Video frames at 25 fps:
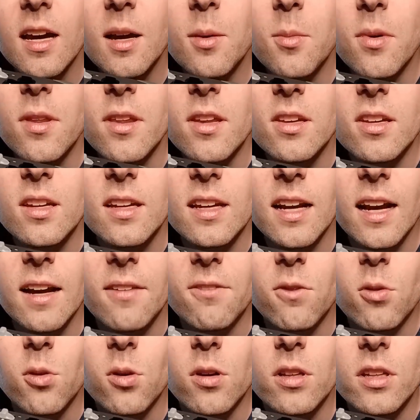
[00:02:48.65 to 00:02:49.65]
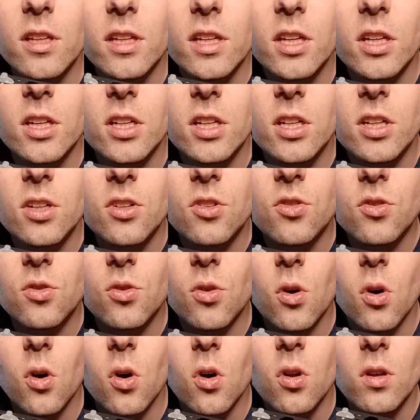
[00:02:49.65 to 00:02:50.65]
And then you can have really good
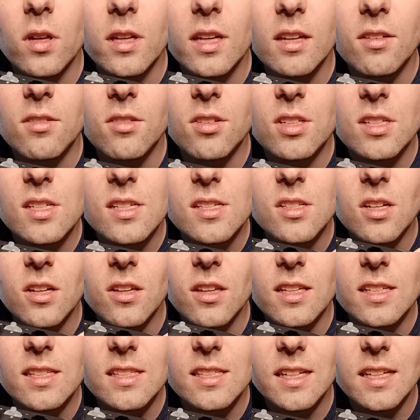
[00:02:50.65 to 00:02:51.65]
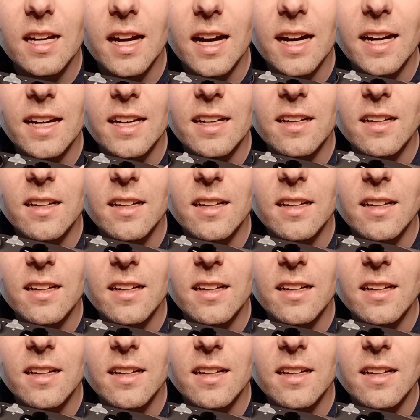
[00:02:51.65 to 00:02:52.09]
control even just on the side.